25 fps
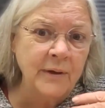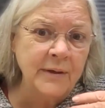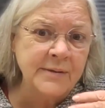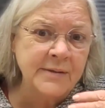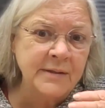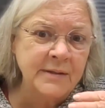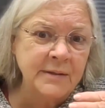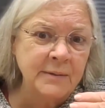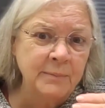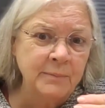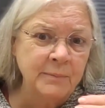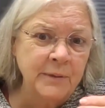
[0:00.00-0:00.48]

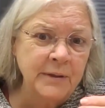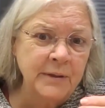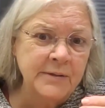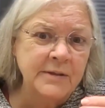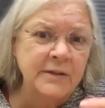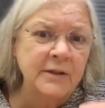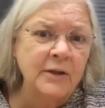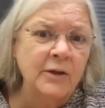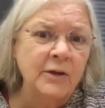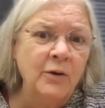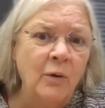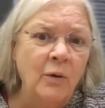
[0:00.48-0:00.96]
Is
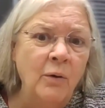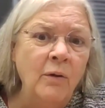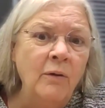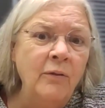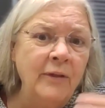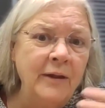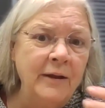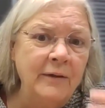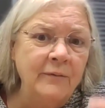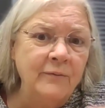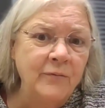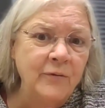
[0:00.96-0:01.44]
the
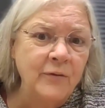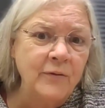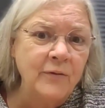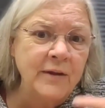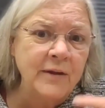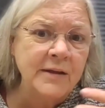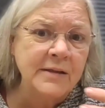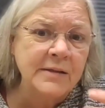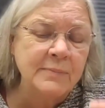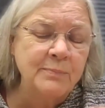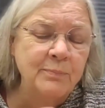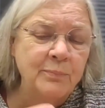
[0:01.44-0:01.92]
goal then for
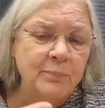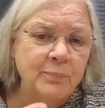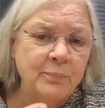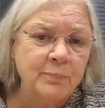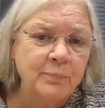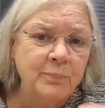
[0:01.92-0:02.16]
these